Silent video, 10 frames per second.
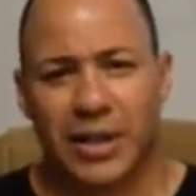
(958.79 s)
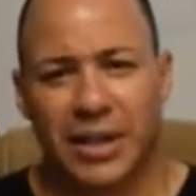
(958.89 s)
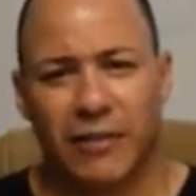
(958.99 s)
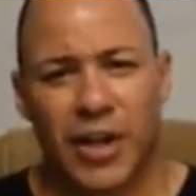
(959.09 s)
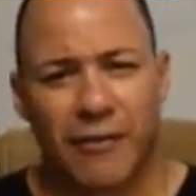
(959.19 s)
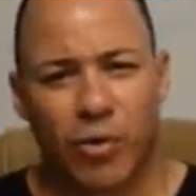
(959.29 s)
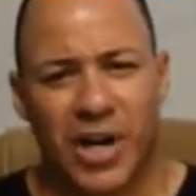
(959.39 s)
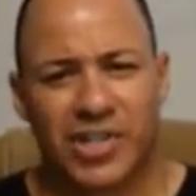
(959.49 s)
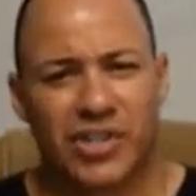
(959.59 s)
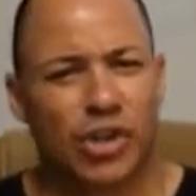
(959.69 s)
again, if you have
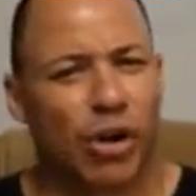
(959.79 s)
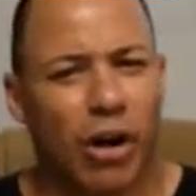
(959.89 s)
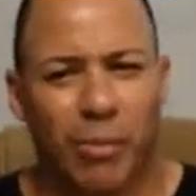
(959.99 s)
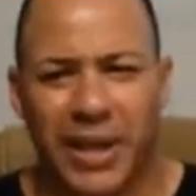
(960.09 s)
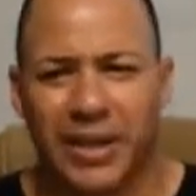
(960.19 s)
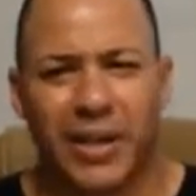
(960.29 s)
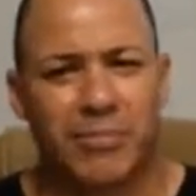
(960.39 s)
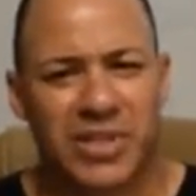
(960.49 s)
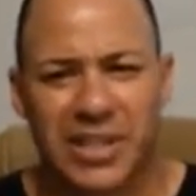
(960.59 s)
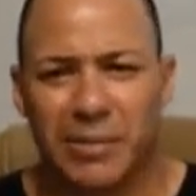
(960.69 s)
questions, call me.
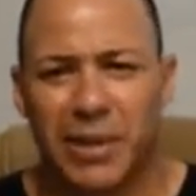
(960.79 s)
Come see